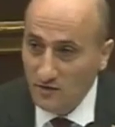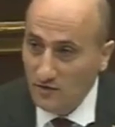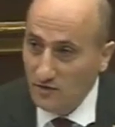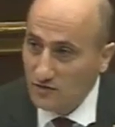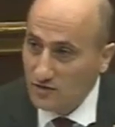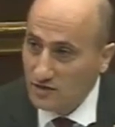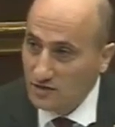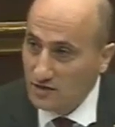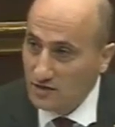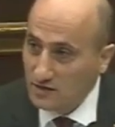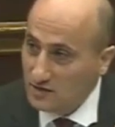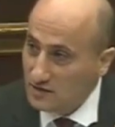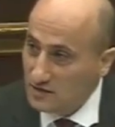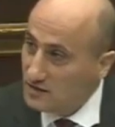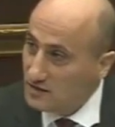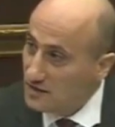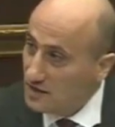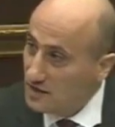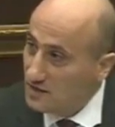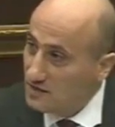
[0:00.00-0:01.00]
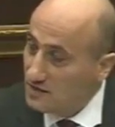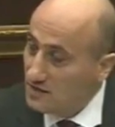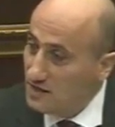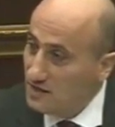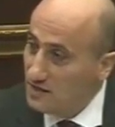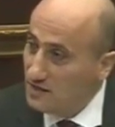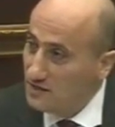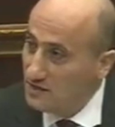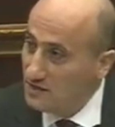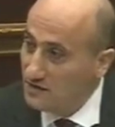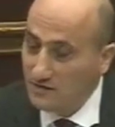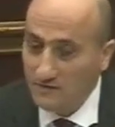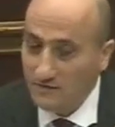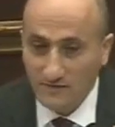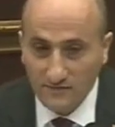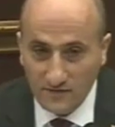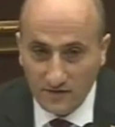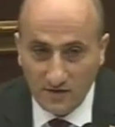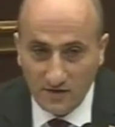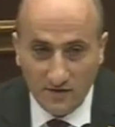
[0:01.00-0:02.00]
Good afternoon, distinguished colleagues.
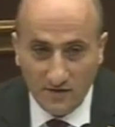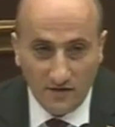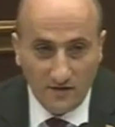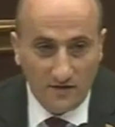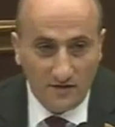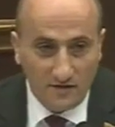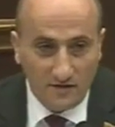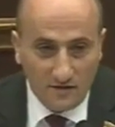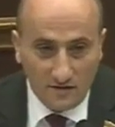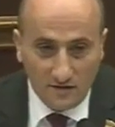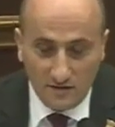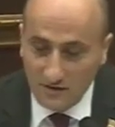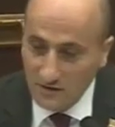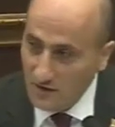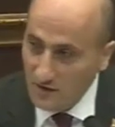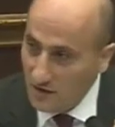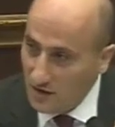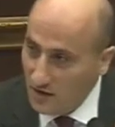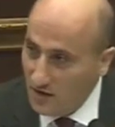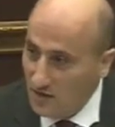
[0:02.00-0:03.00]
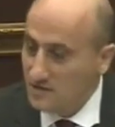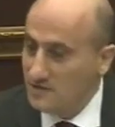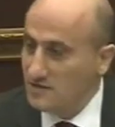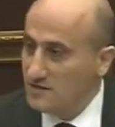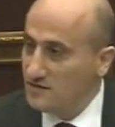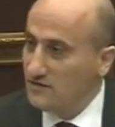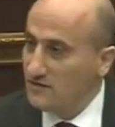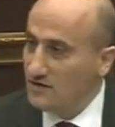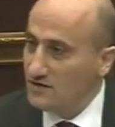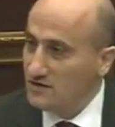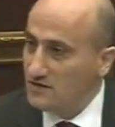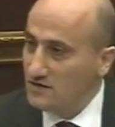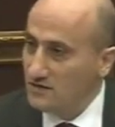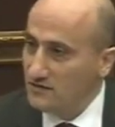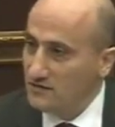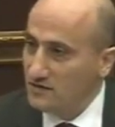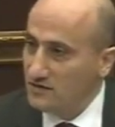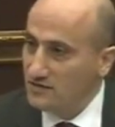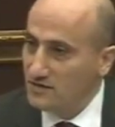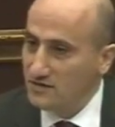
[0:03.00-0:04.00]
Finally, we're here.
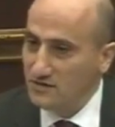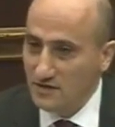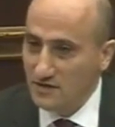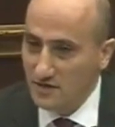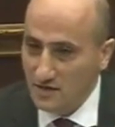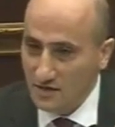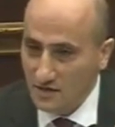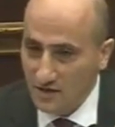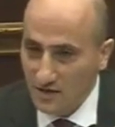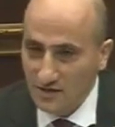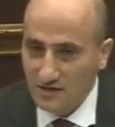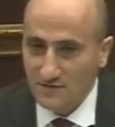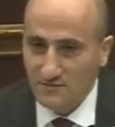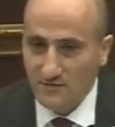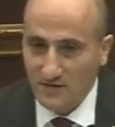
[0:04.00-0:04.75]
Long expected.